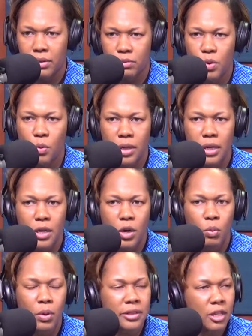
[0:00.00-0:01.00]
We want to know
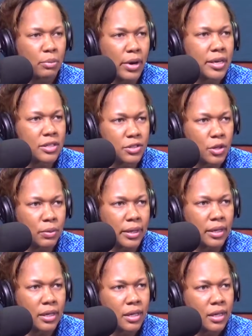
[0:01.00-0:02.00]
what the brain is doing.